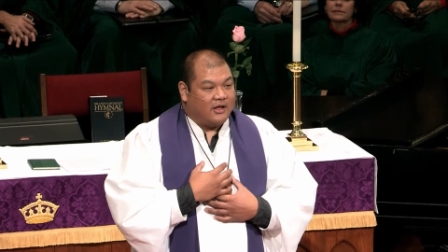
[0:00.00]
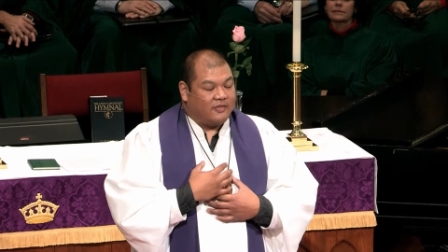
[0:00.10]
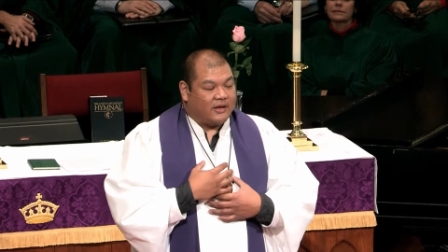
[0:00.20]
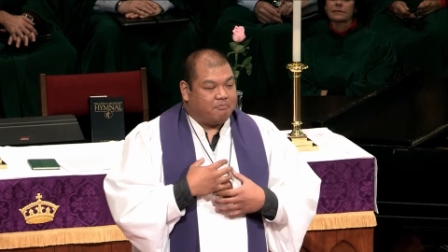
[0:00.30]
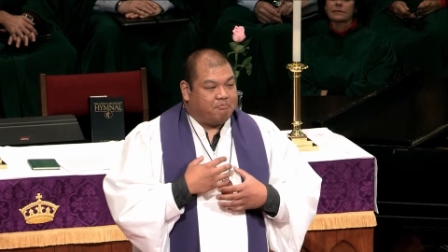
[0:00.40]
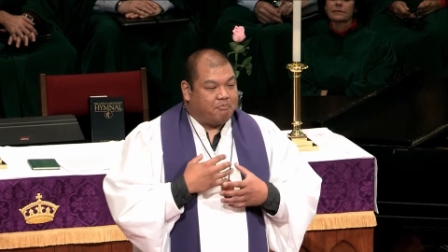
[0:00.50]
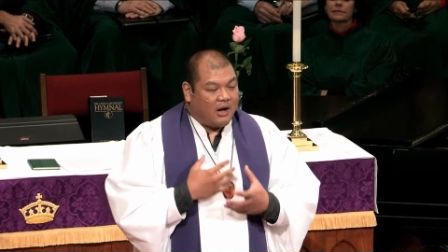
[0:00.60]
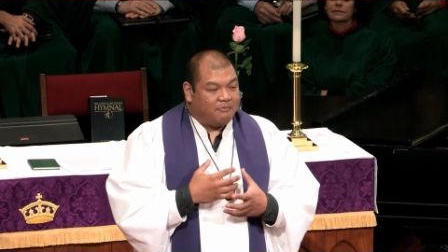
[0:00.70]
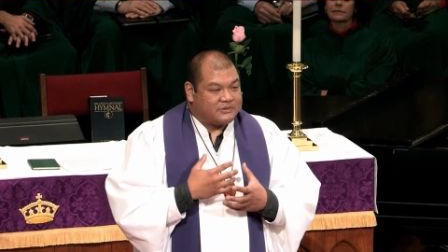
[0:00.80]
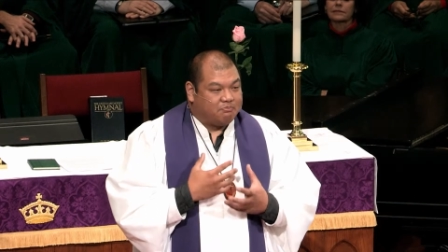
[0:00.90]
that
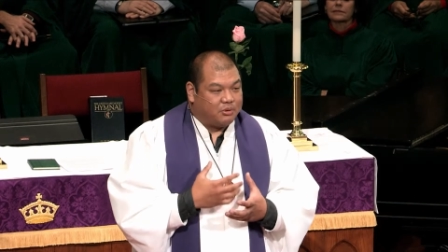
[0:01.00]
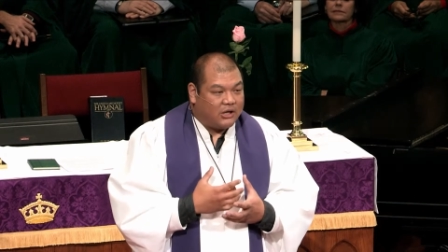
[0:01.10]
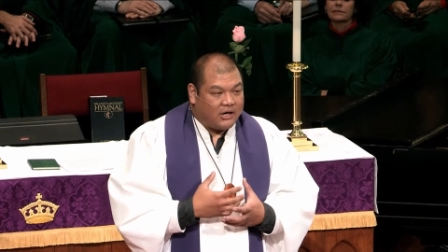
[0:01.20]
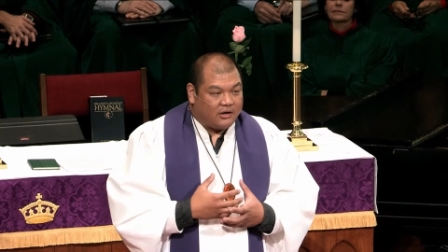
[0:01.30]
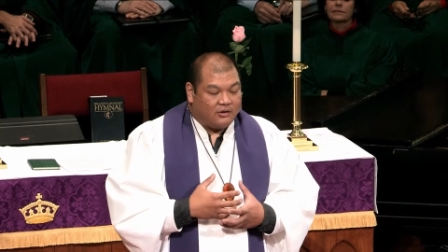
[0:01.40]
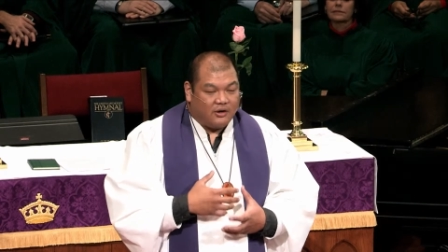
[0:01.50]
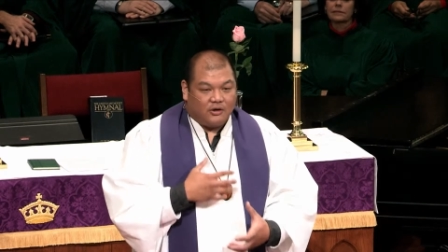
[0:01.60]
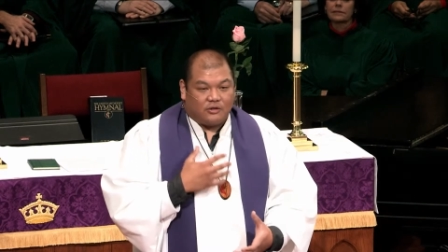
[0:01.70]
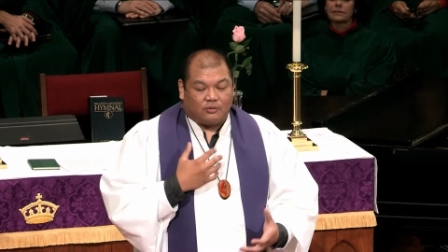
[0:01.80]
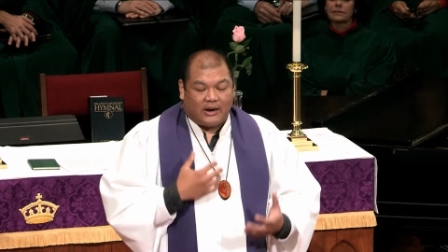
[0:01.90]
pumps blood
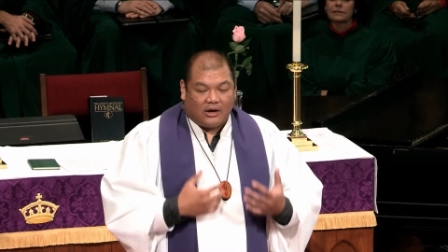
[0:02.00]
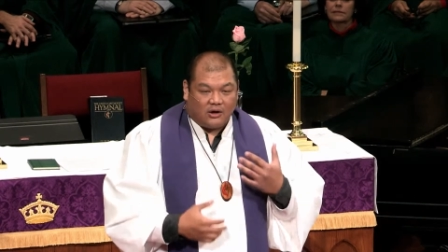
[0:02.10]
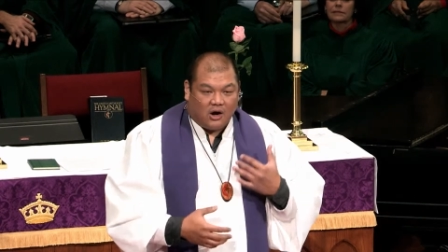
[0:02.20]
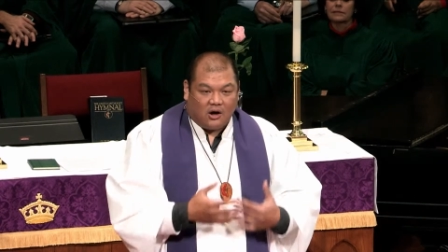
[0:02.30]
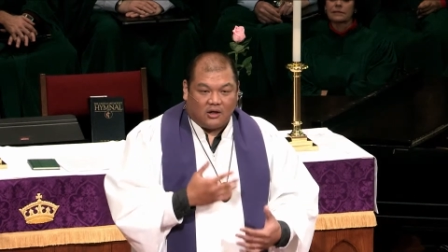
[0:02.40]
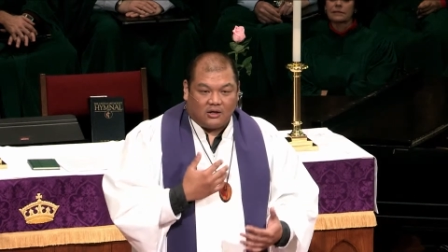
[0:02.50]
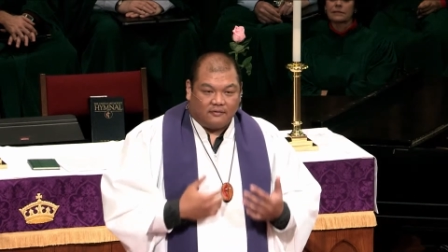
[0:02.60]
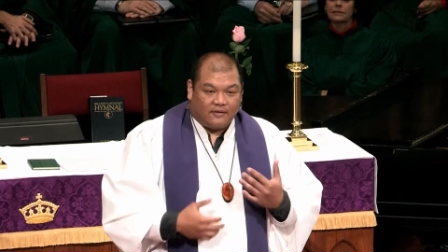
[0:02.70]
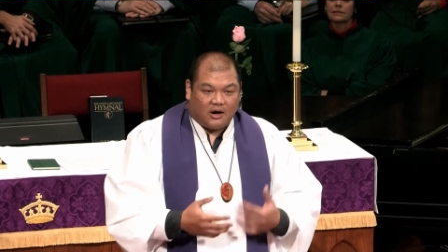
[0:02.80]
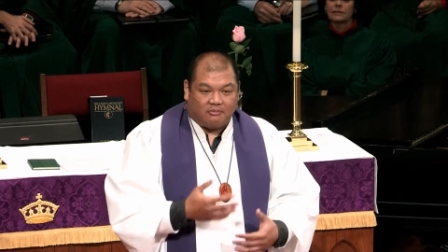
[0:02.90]
throughout all
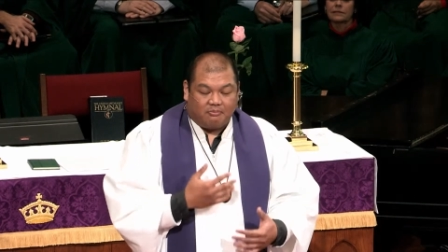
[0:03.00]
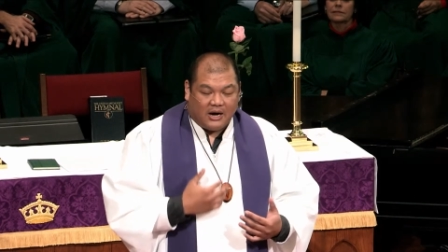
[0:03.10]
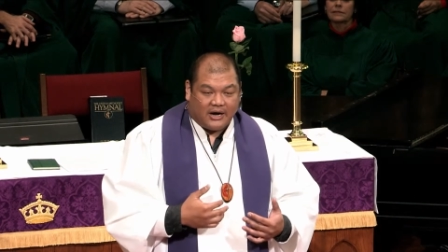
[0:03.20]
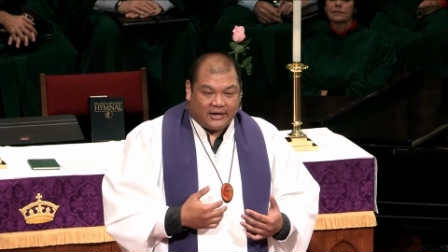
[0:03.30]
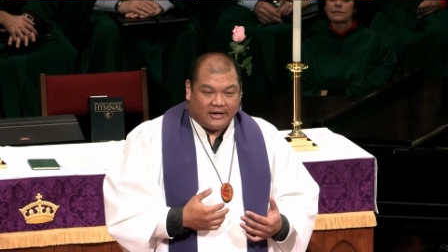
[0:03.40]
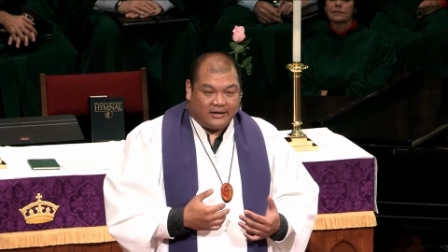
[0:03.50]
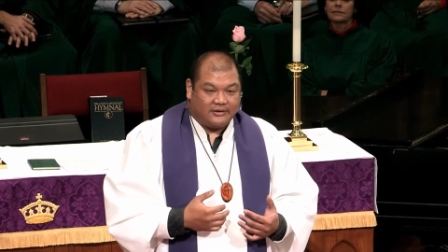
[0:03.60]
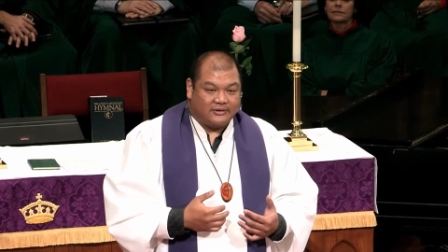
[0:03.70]
of our body.